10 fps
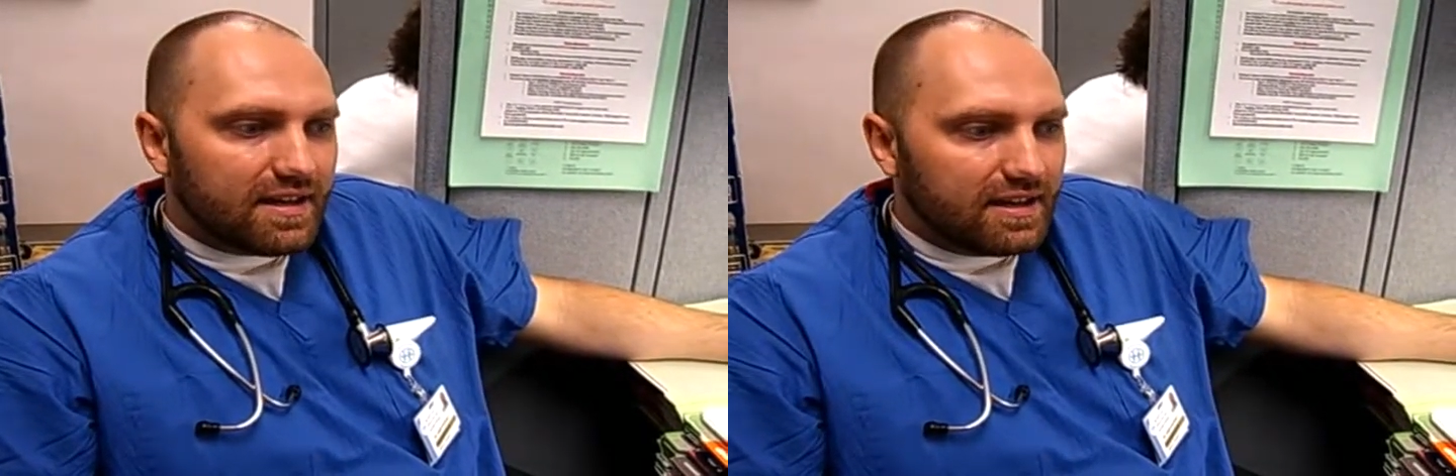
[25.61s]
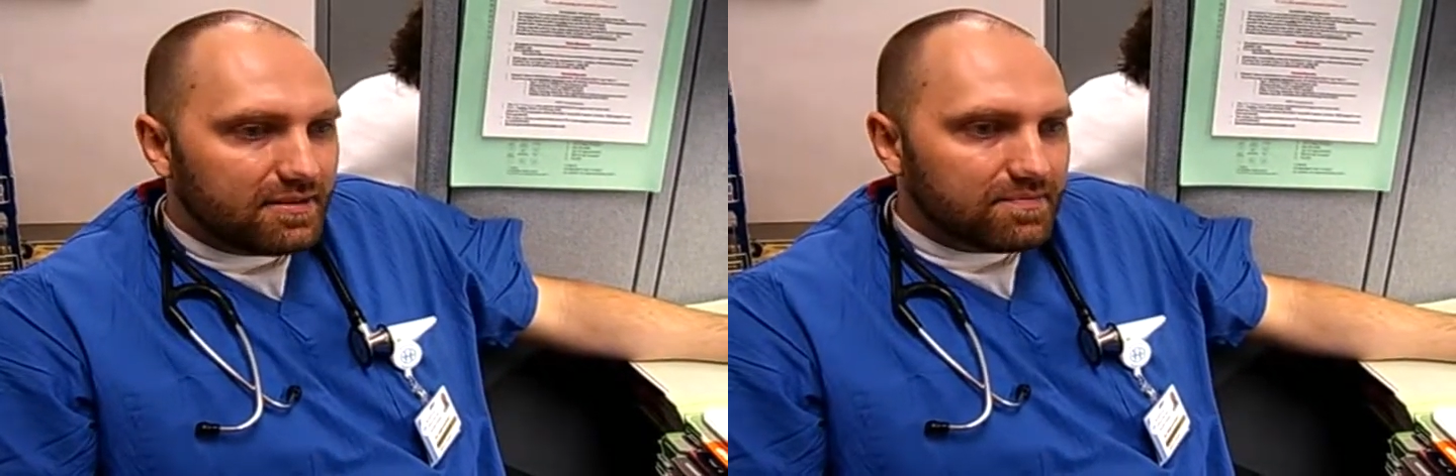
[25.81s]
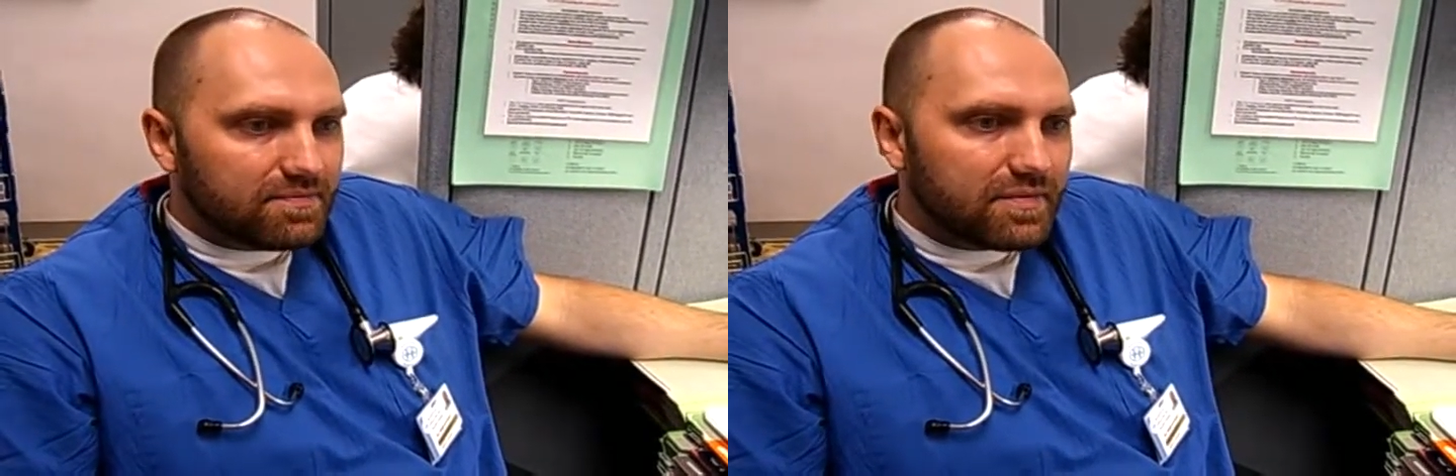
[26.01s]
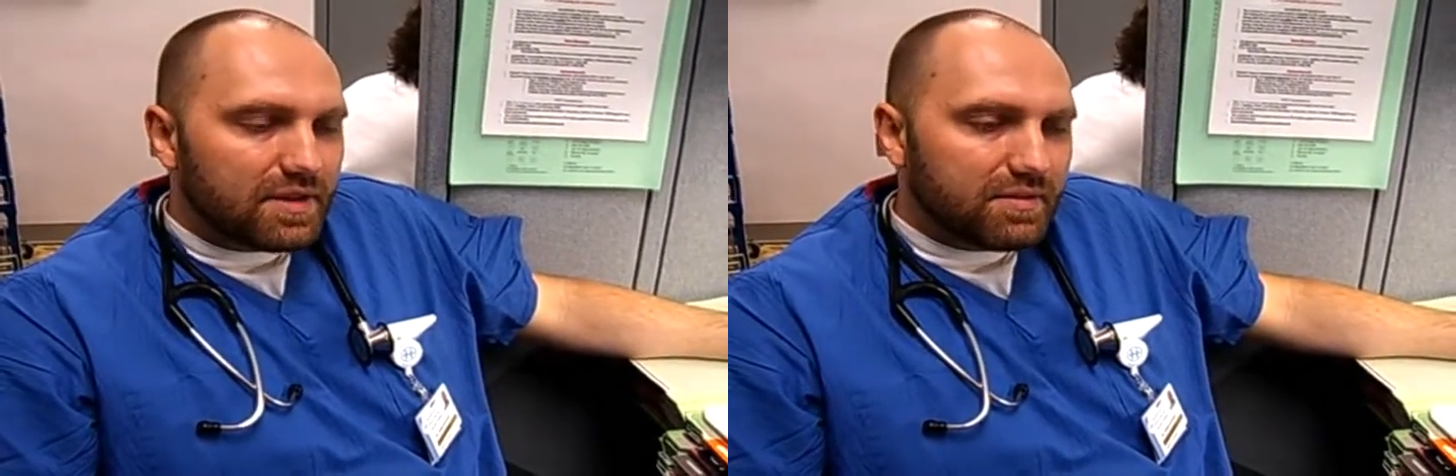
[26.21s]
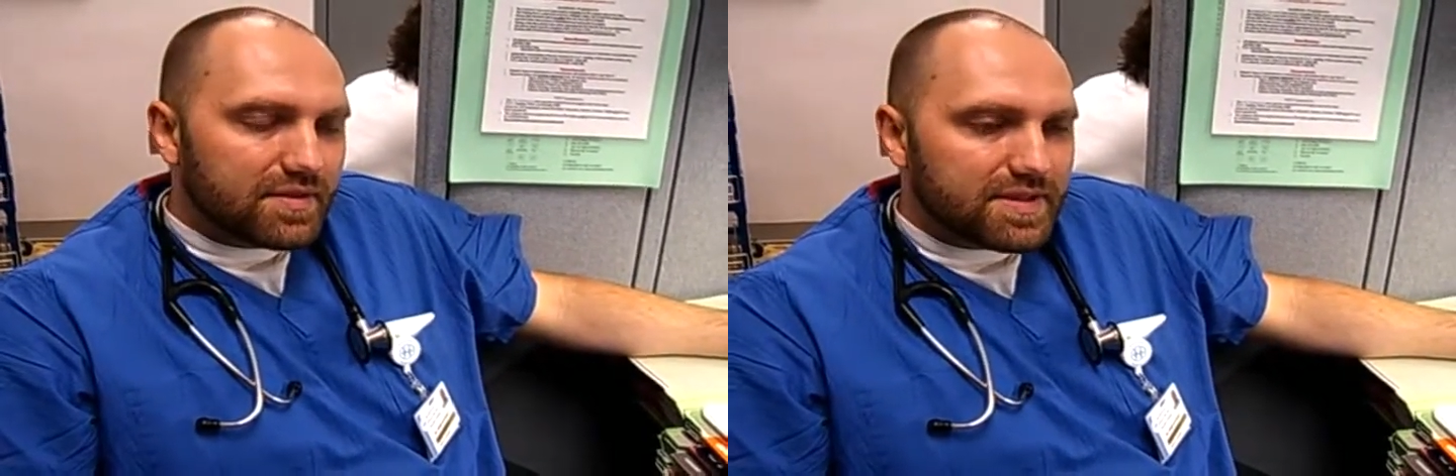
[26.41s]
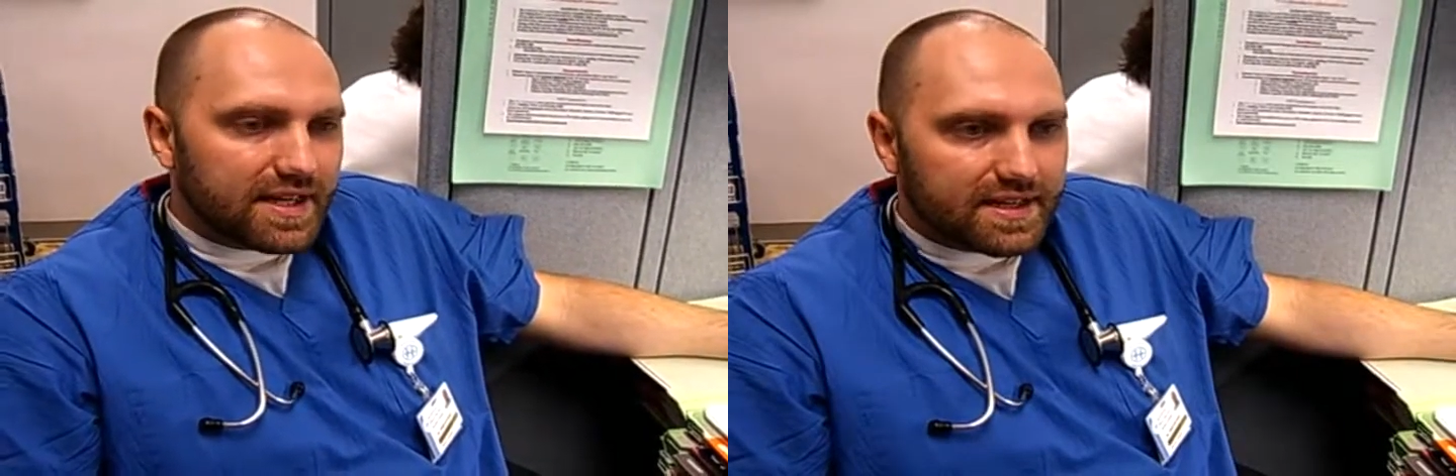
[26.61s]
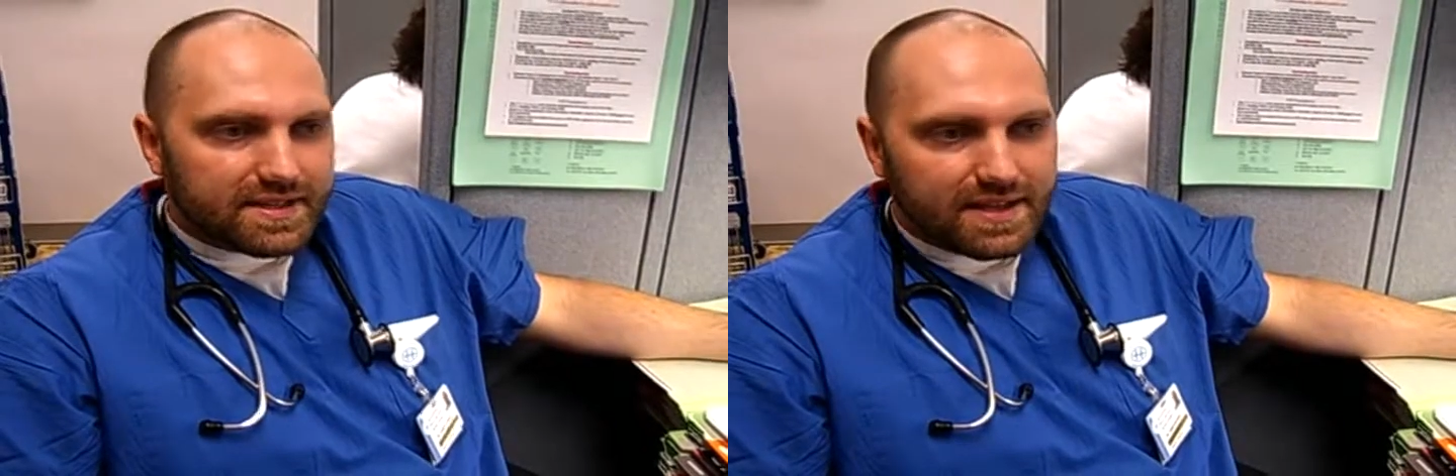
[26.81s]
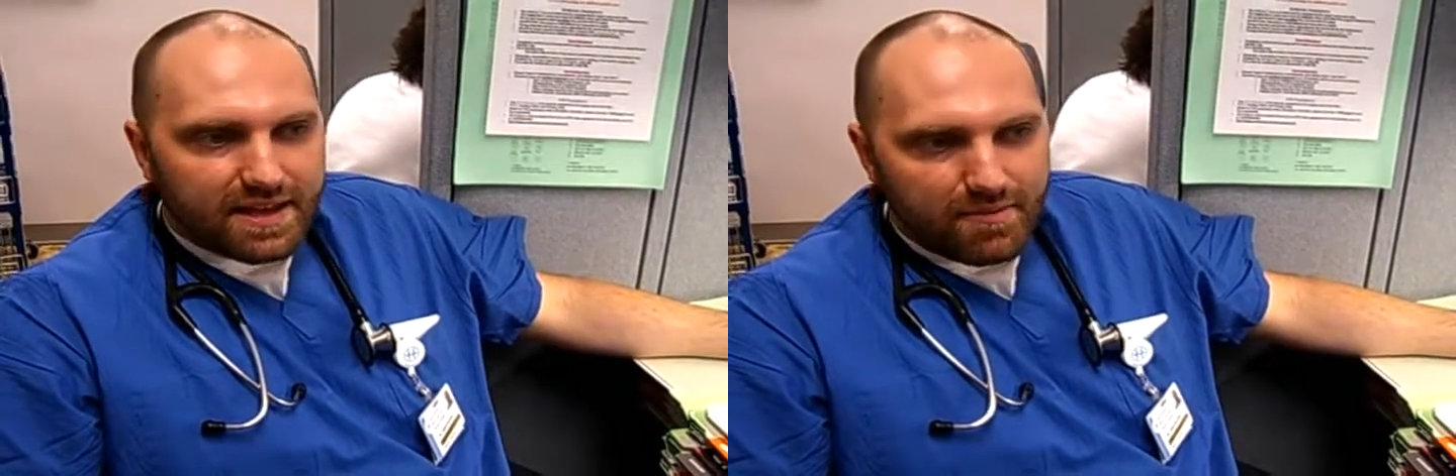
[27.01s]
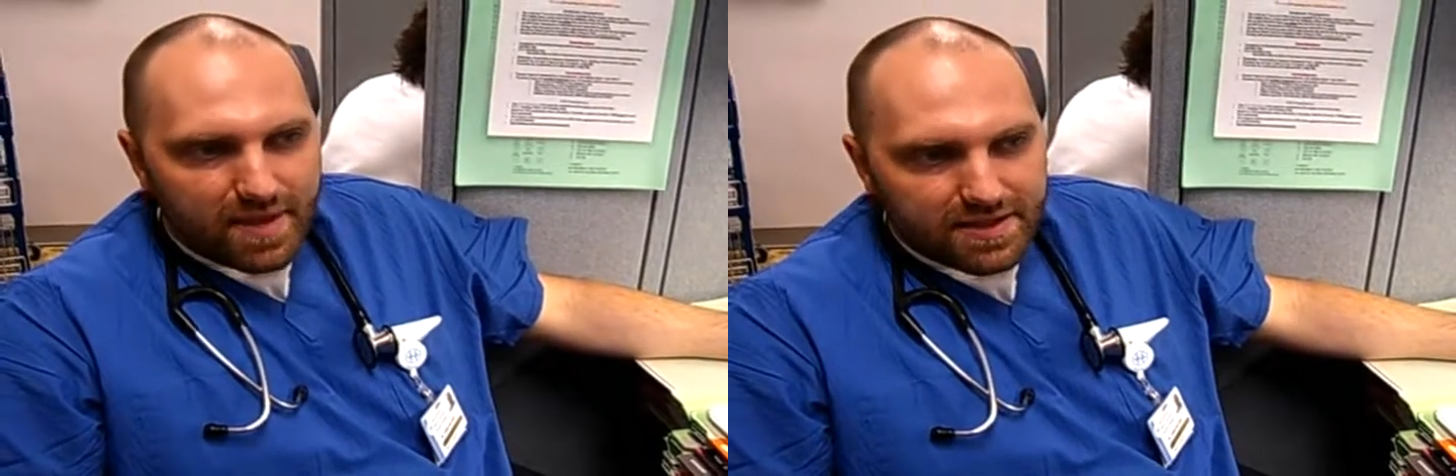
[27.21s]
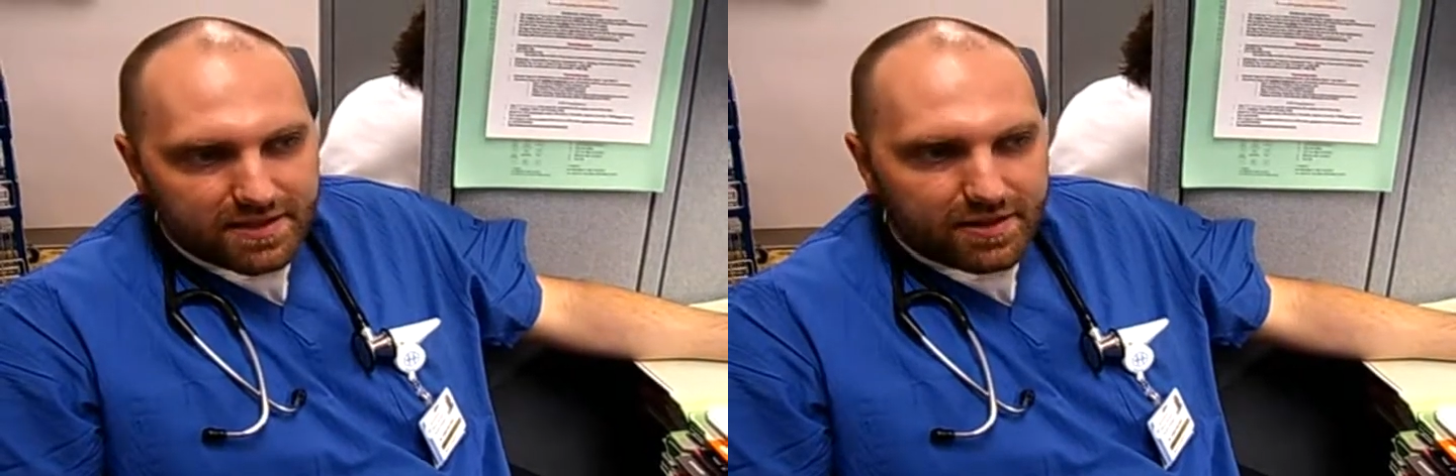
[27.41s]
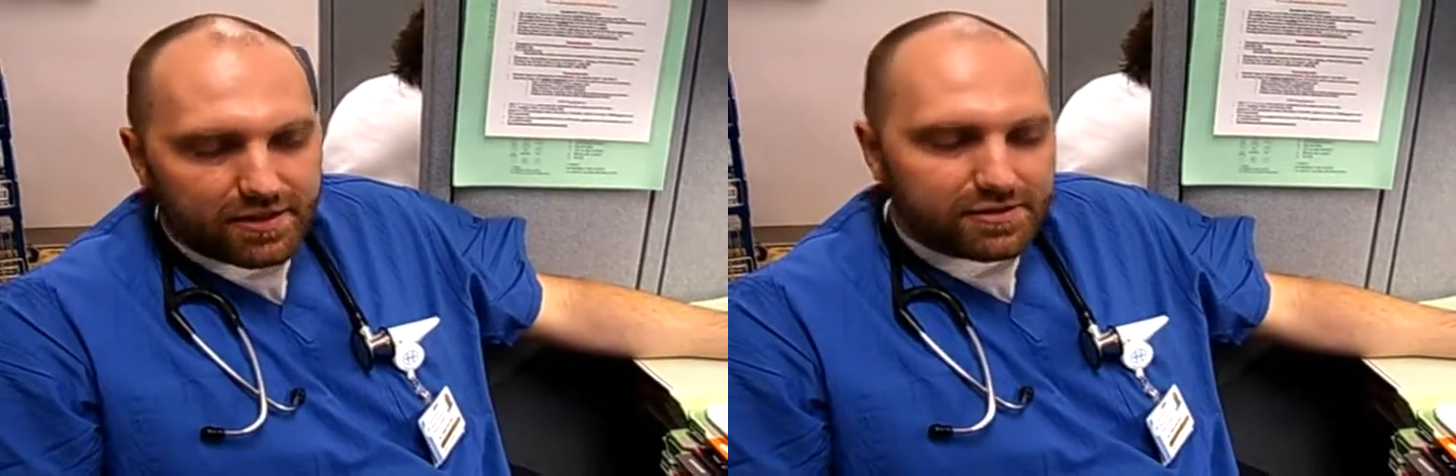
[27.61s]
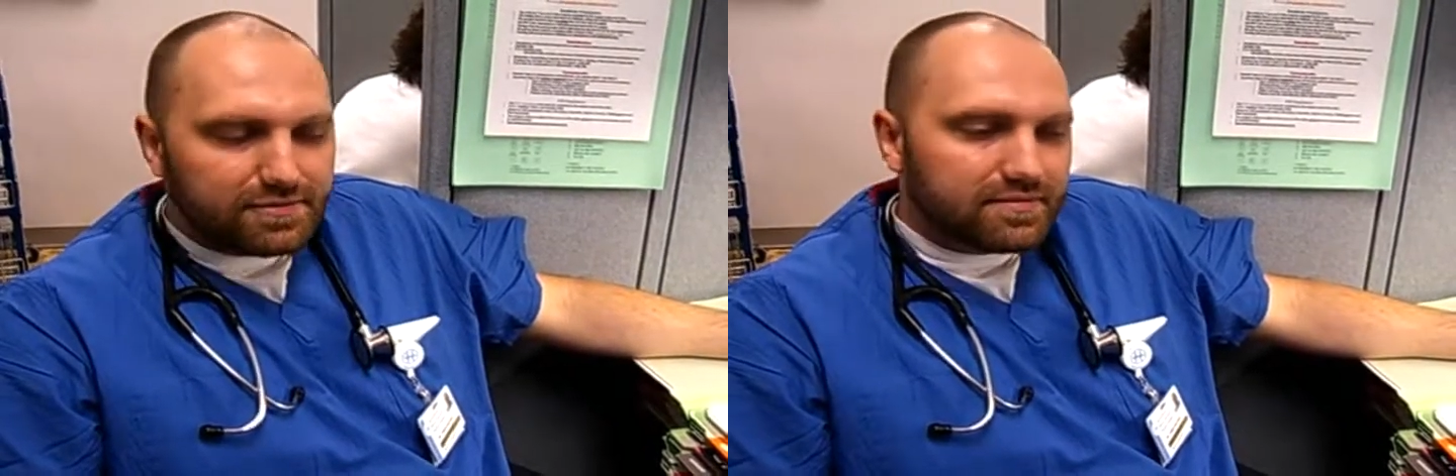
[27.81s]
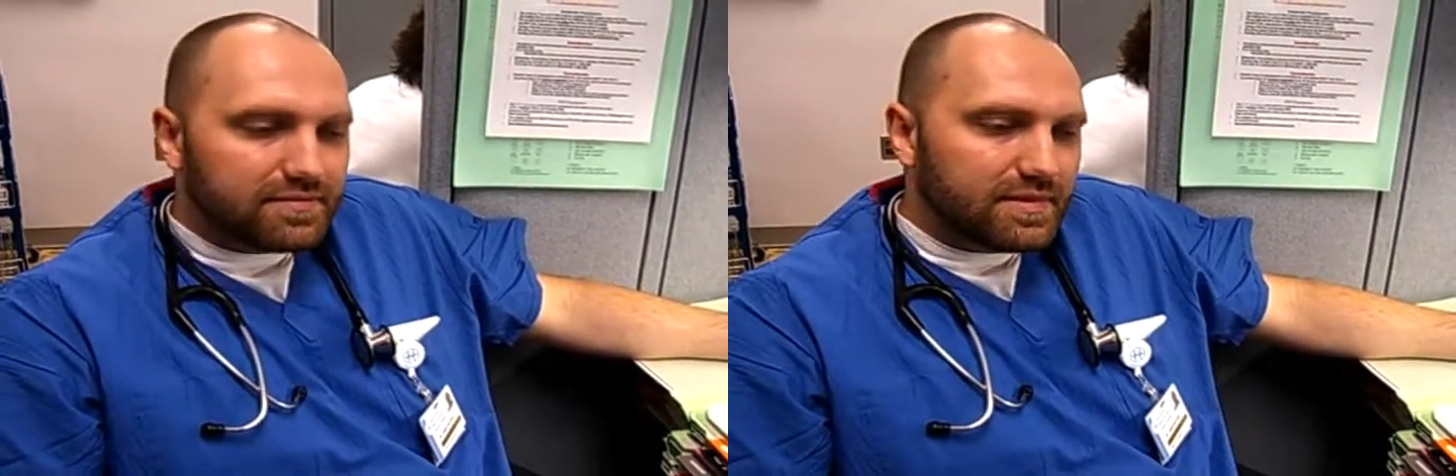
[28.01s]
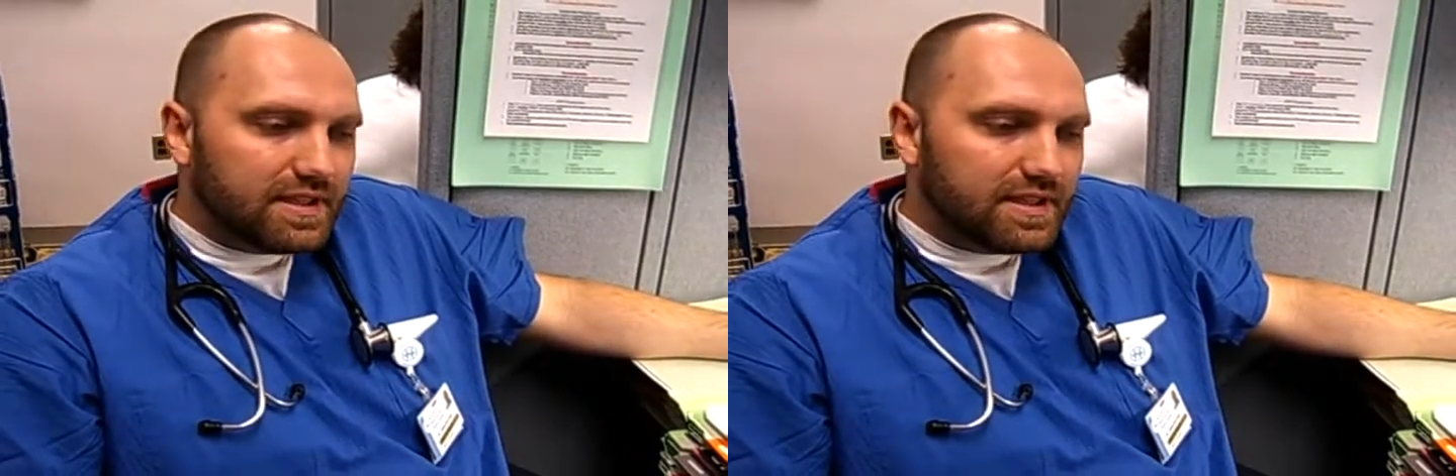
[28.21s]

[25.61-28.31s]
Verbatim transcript: um, what it was like to send that patient home.